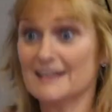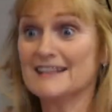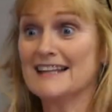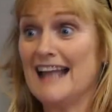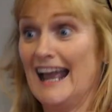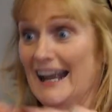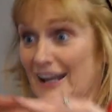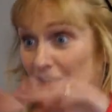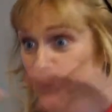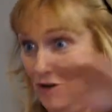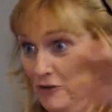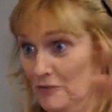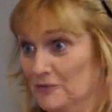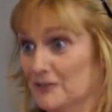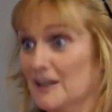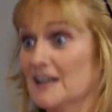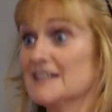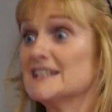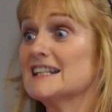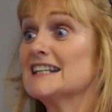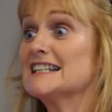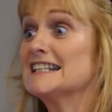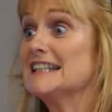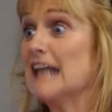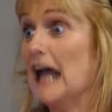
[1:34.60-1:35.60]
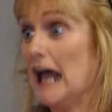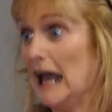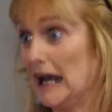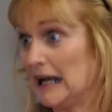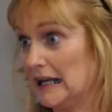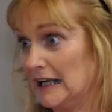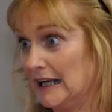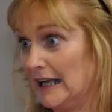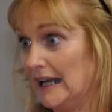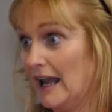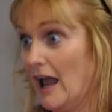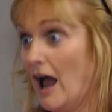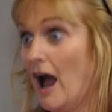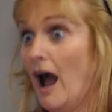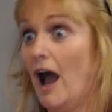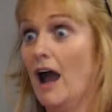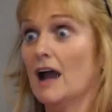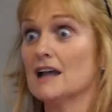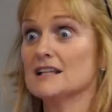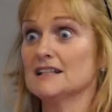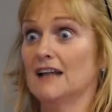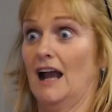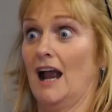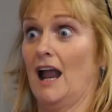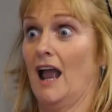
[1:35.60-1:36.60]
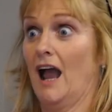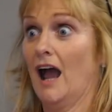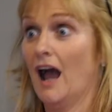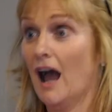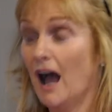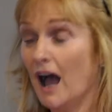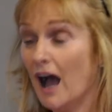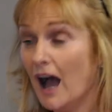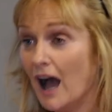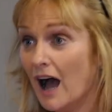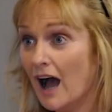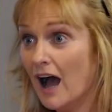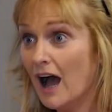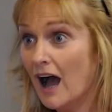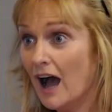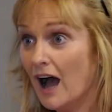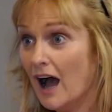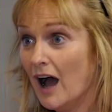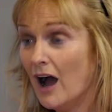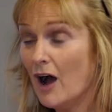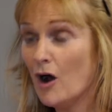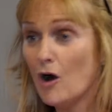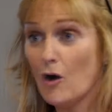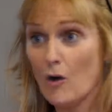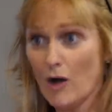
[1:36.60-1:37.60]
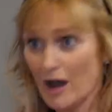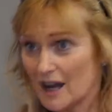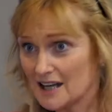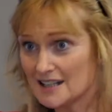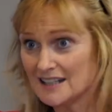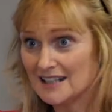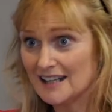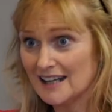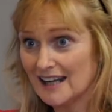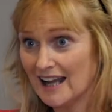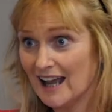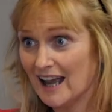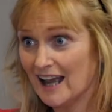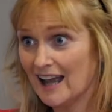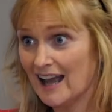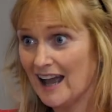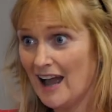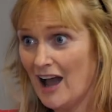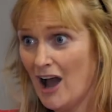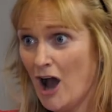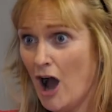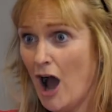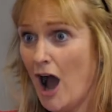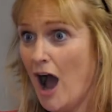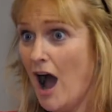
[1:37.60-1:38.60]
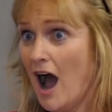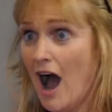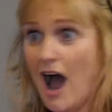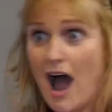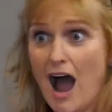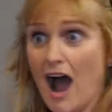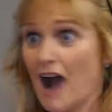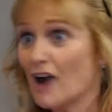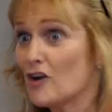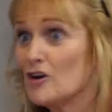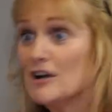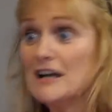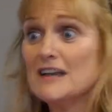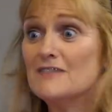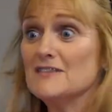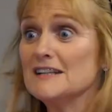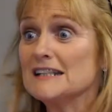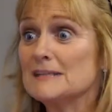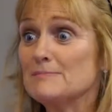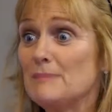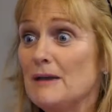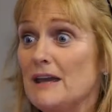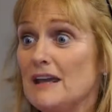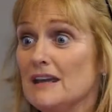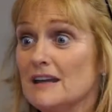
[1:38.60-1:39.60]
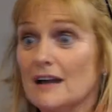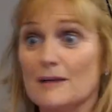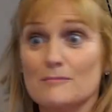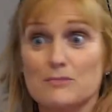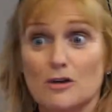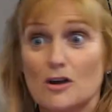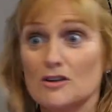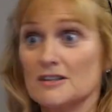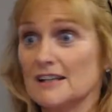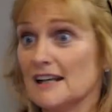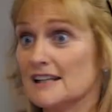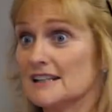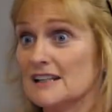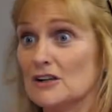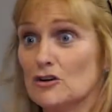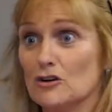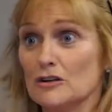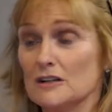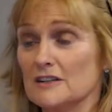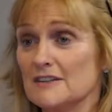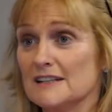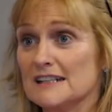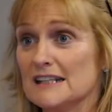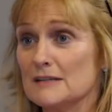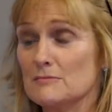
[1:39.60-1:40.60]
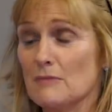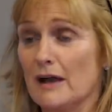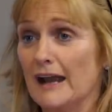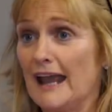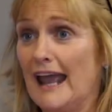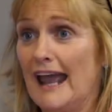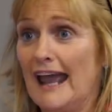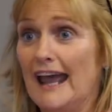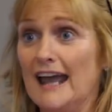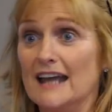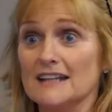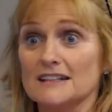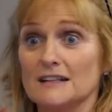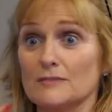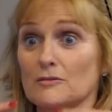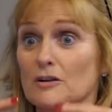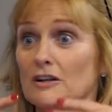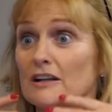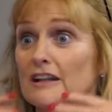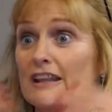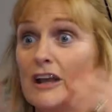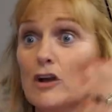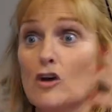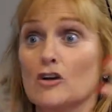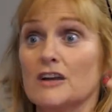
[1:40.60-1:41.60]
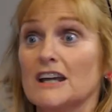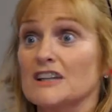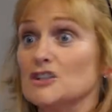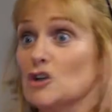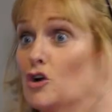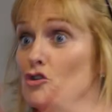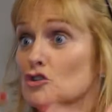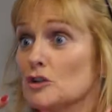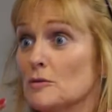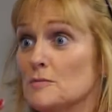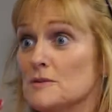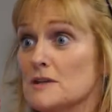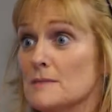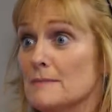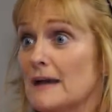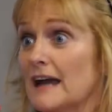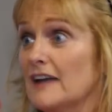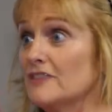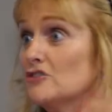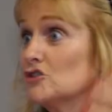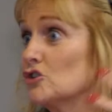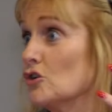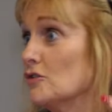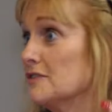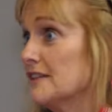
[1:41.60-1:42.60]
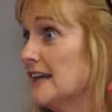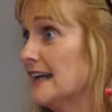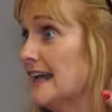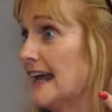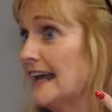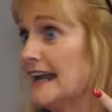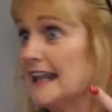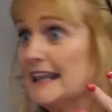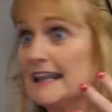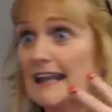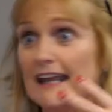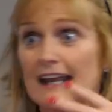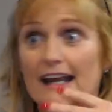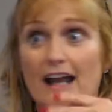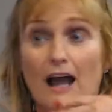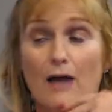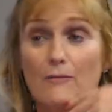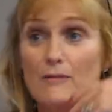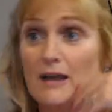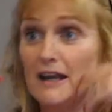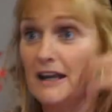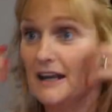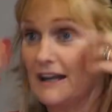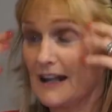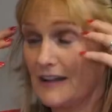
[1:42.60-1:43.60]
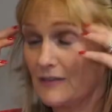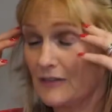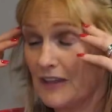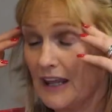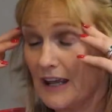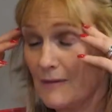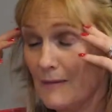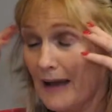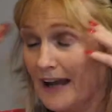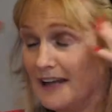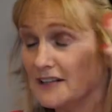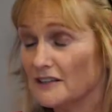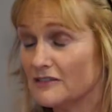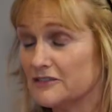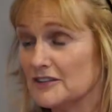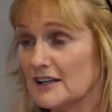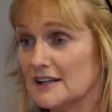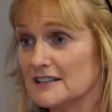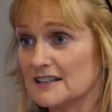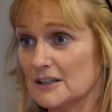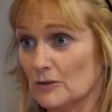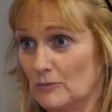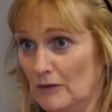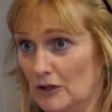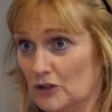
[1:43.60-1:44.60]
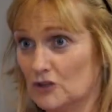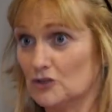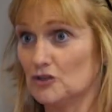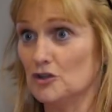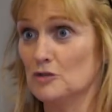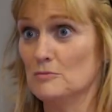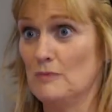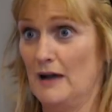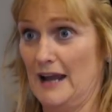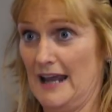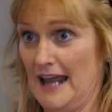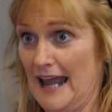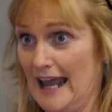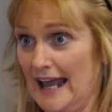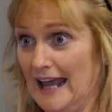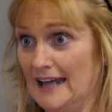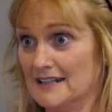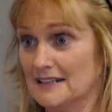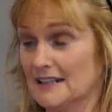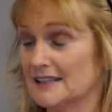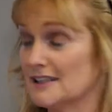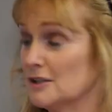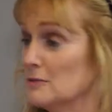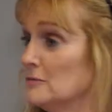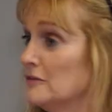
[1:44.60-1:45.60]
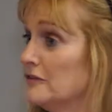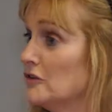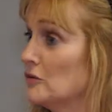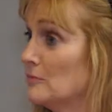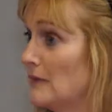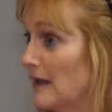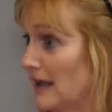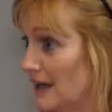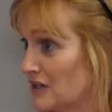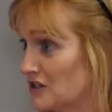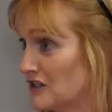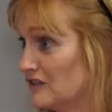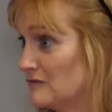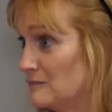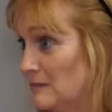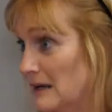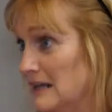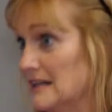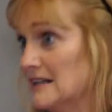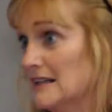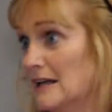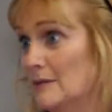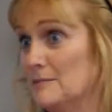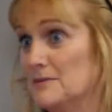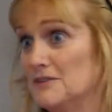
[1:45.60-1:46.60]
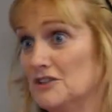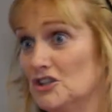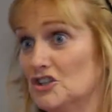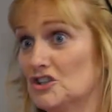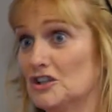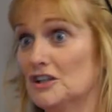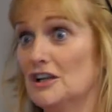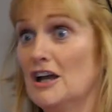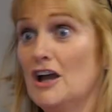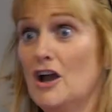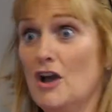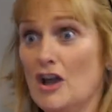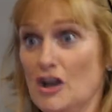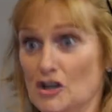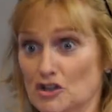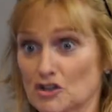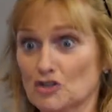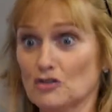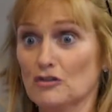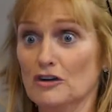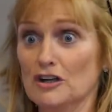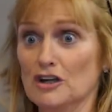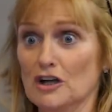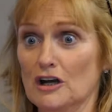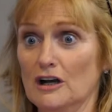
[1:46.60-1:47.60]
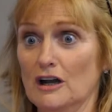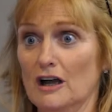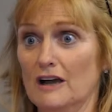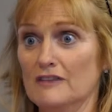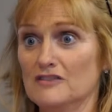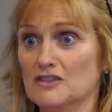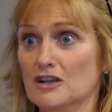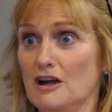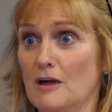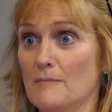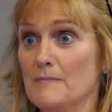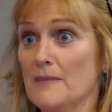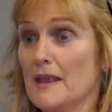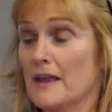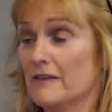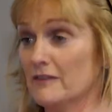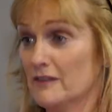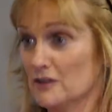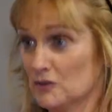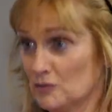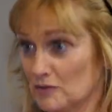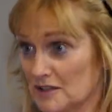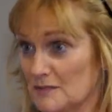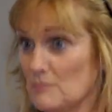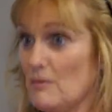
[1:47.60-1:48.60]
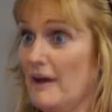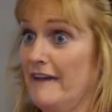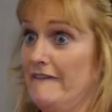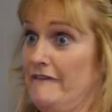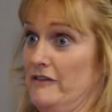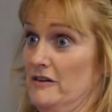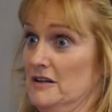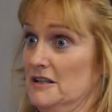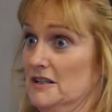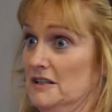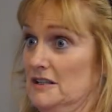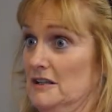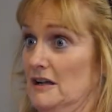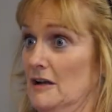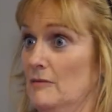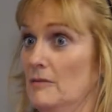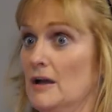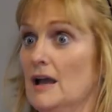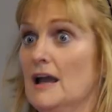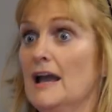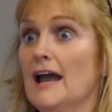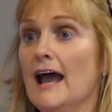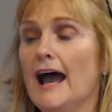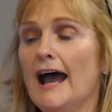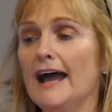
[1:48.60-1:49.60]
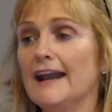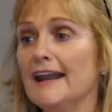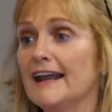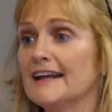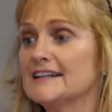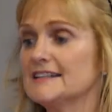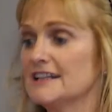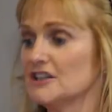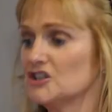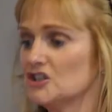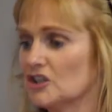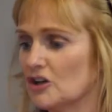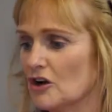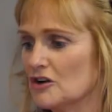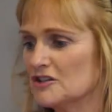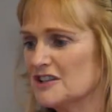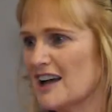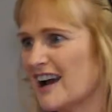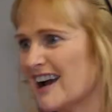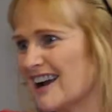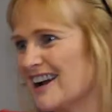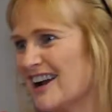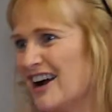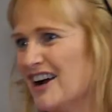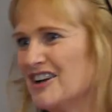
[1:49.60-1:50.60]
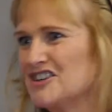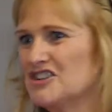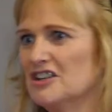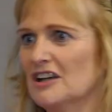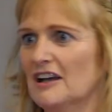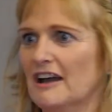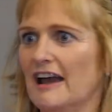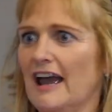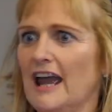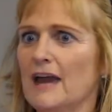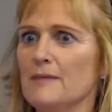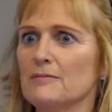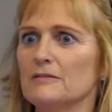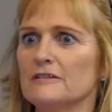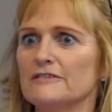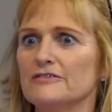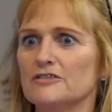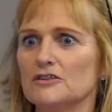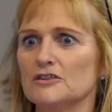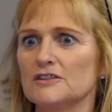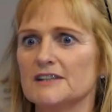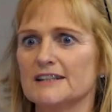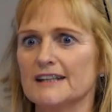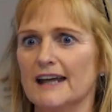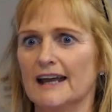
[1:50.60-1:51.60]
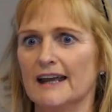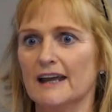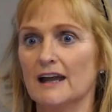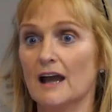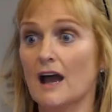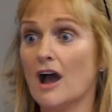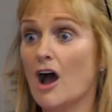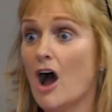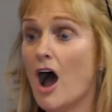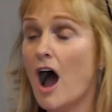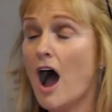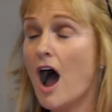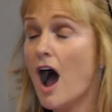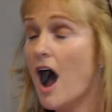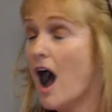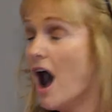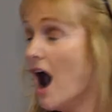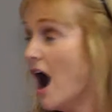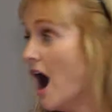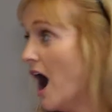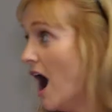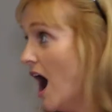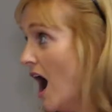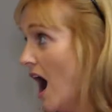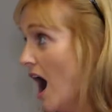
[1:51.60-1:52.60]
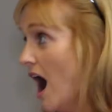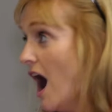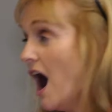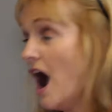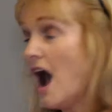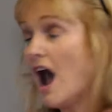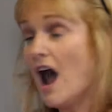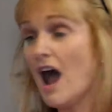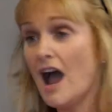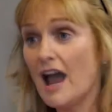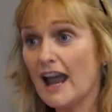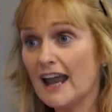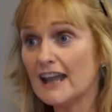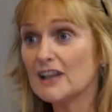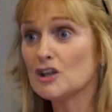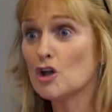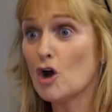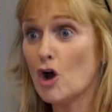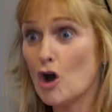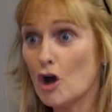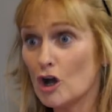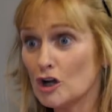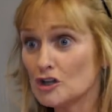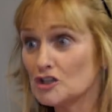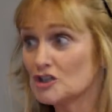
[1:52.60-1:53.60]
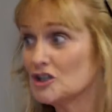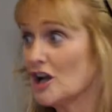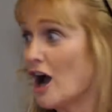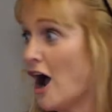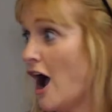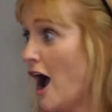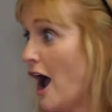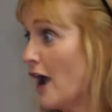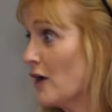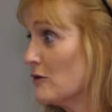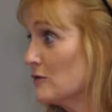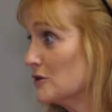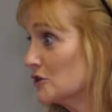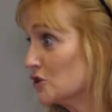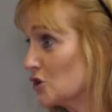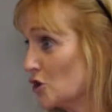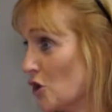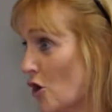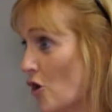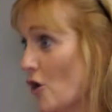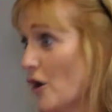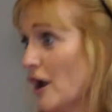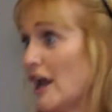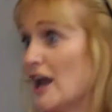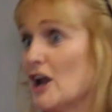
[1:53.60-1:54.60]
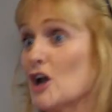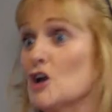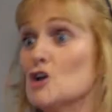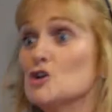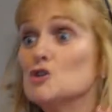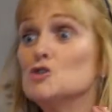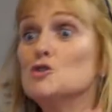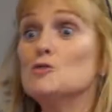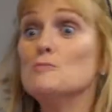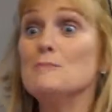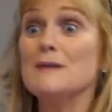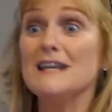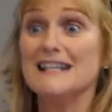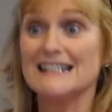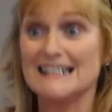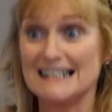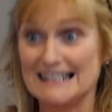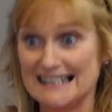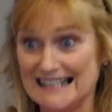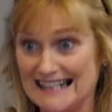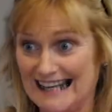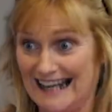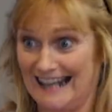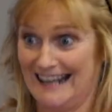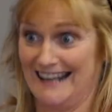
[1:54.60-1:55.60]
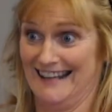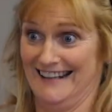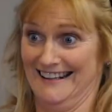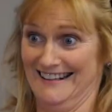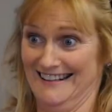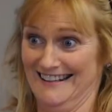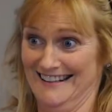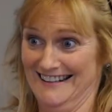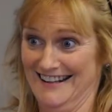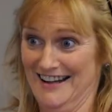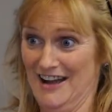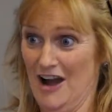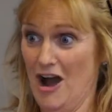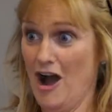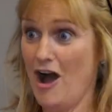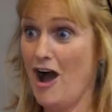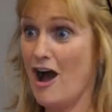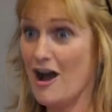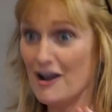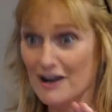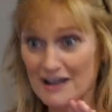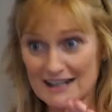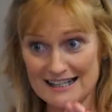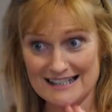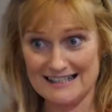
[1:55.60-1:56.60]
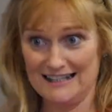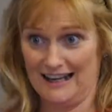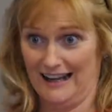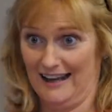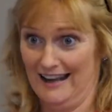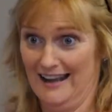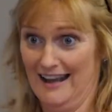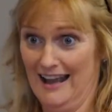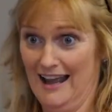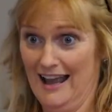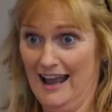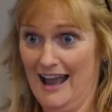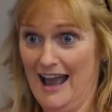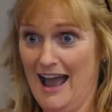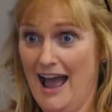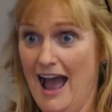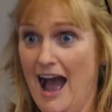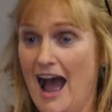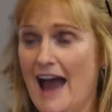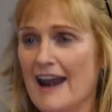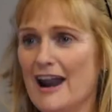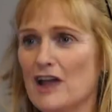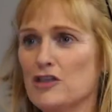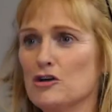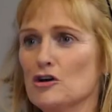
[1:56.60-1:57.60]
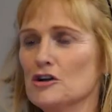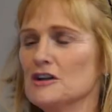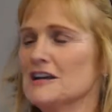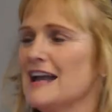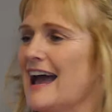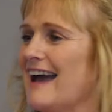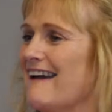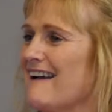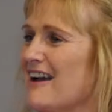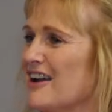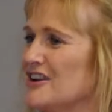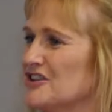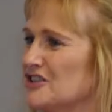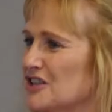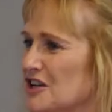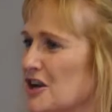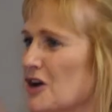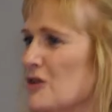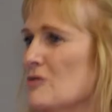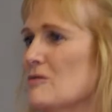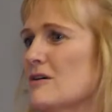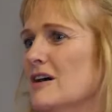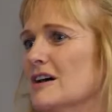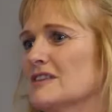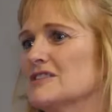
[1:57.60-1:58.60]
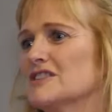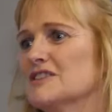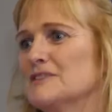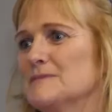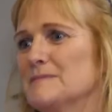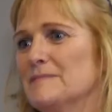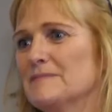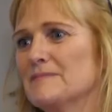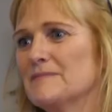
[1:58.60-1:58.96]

Thank you. That's exactly. I was like, what? Couldn't even speak. I'm processing all of this in my head. I'm kind of thinking, okay, don't open your mouth, don't say anything. I mean, the amount of things that went through my head, and some of you may actually have been in that position during your lifetime. This was my first time. And next thing she goes, gotcha, April Fool's Day. I thought I was going to be sick, honestly. And I thought, now, do you know what?